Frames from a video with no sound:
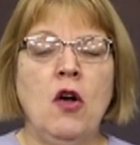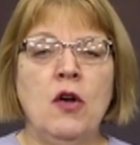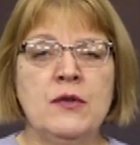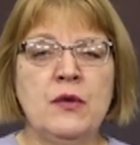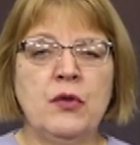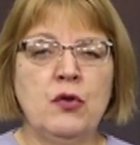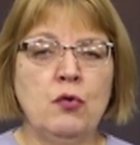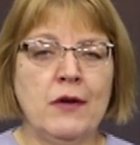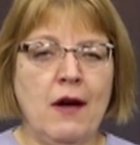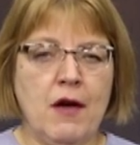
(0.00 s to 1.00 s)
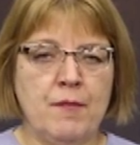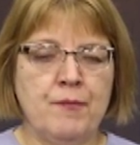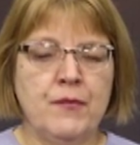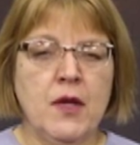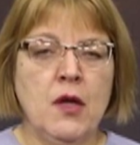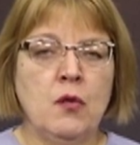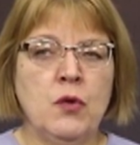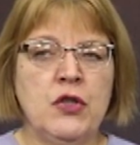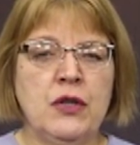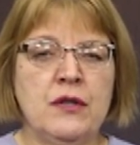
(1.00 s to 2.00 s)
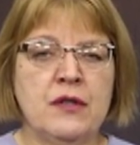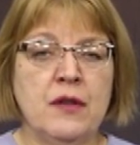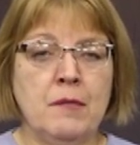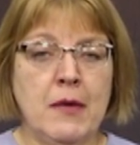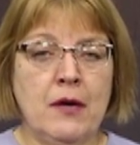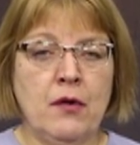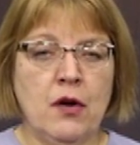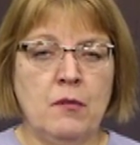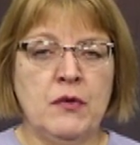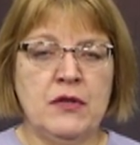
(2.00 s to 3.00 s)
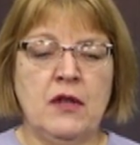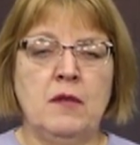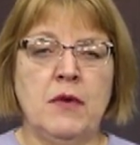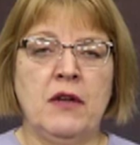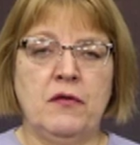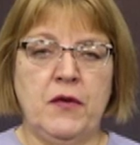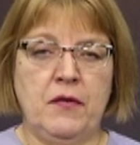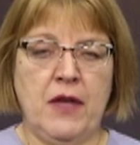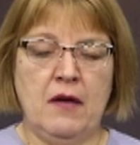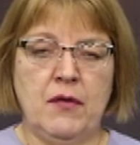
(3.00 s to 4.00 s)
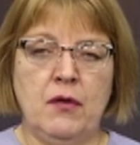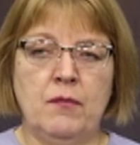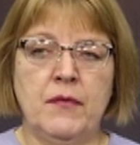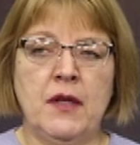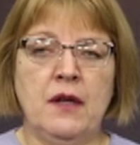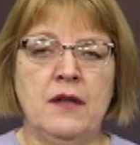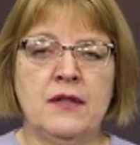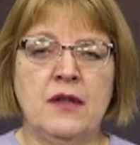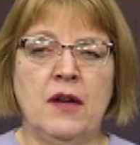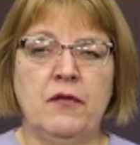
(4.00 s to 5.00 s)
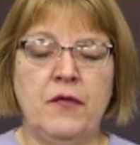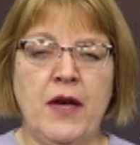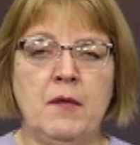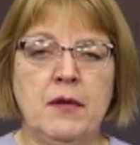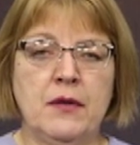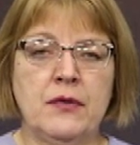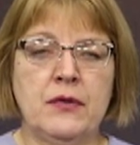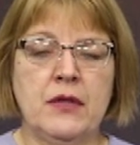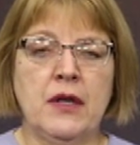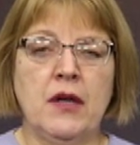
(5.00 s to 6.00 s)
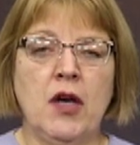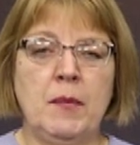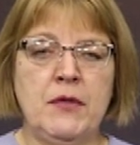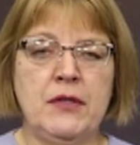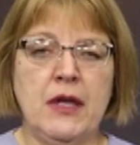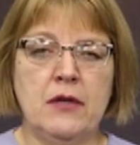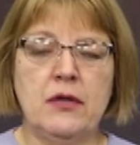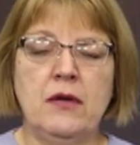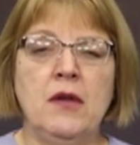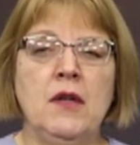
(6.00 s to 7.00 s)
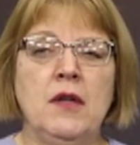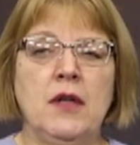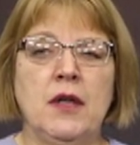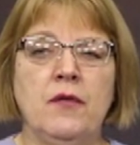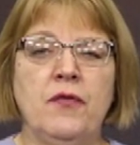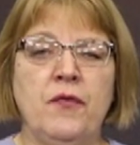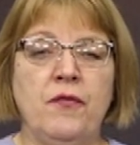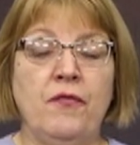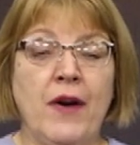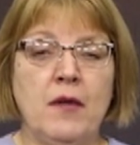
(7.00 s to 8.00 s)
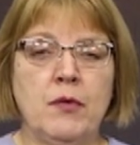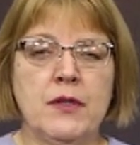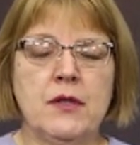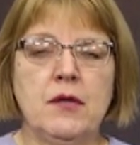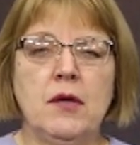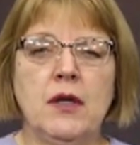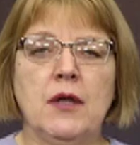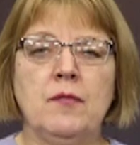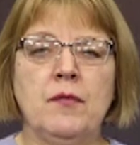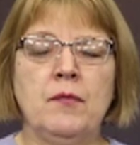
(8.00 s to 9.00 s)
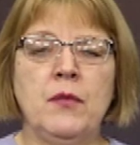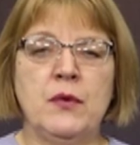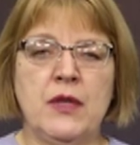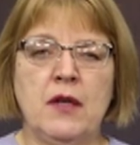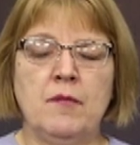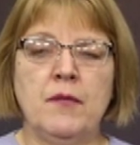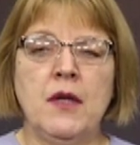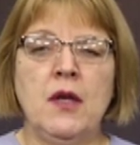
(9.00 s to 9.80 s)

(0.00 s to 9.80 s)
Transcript: Also the Guggenheim, which is the Modern Art Museum on Fifth Avenue. It is a uh, fabulous, uh, up-to-date uh, vibrant uh, museum.